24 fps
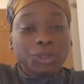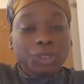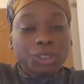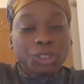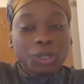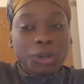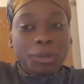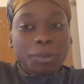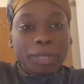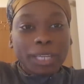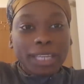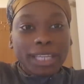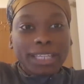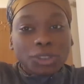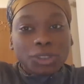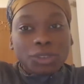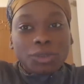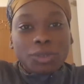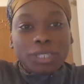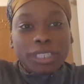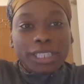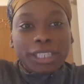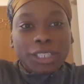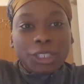shopping
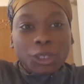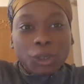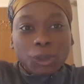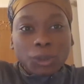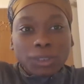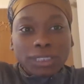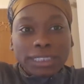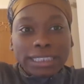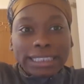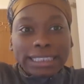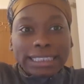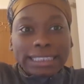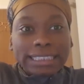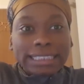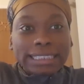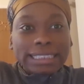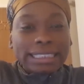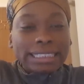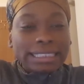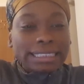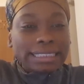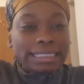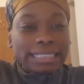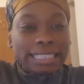when I noticed
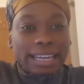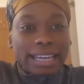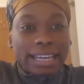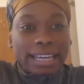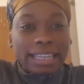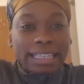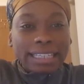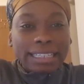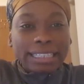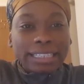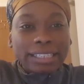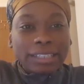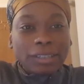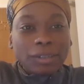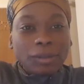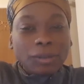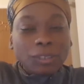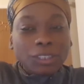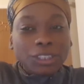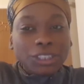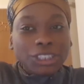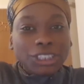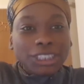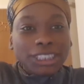this guy
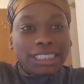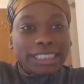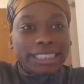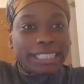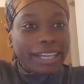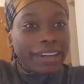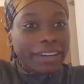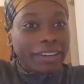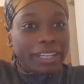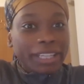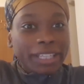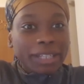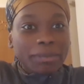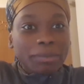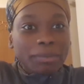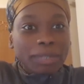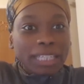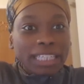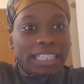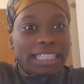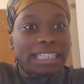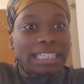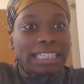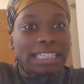was just staring at
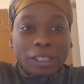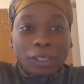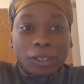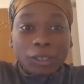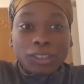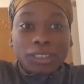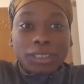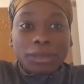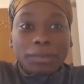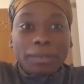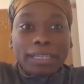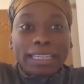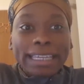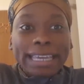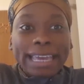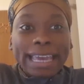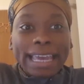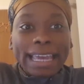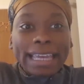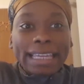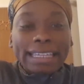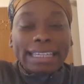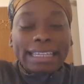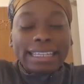me. Looked up
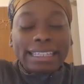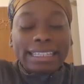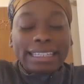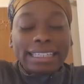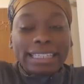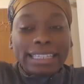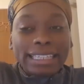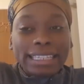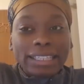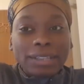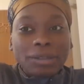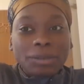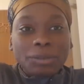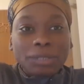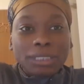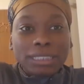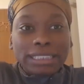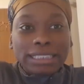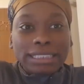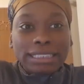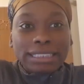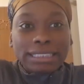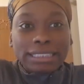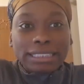again and he was
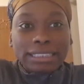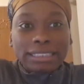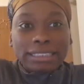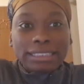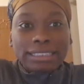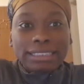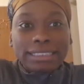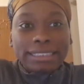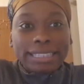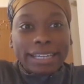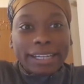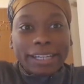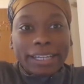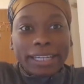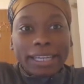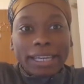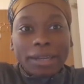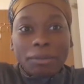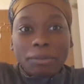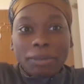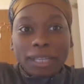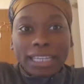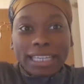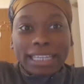still staring
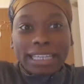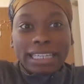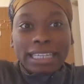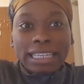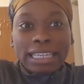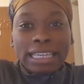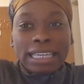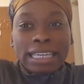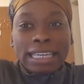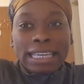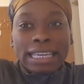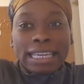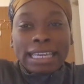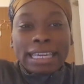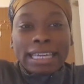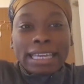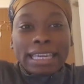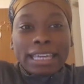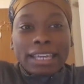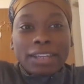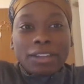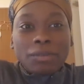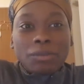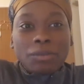at me
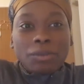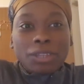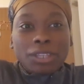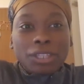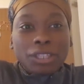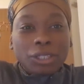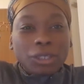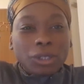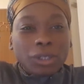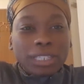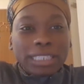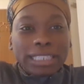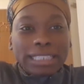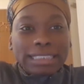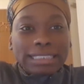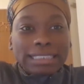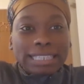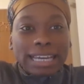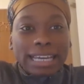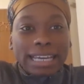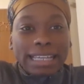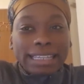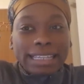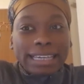it, eh, with a look in his
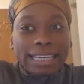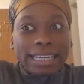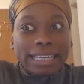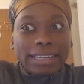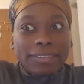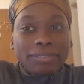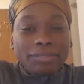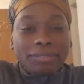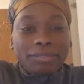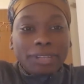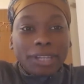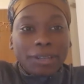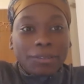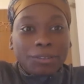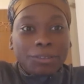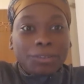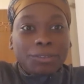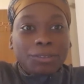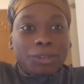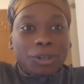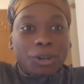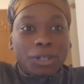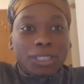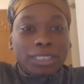eye that I've never
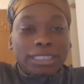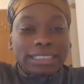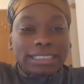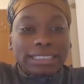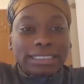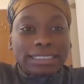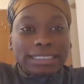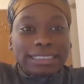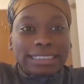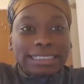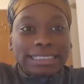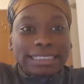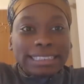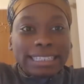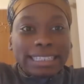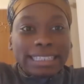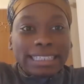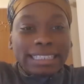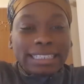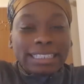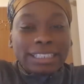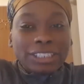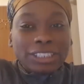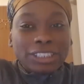forgotten till this day.
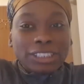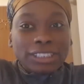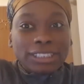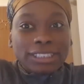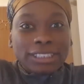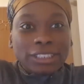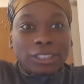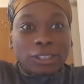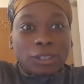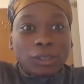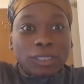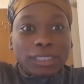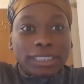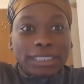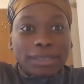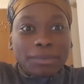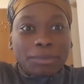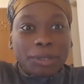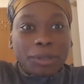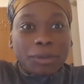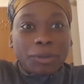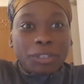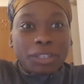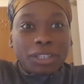He just looked at
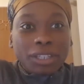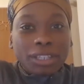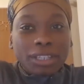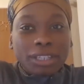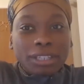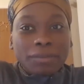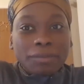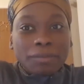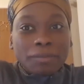me with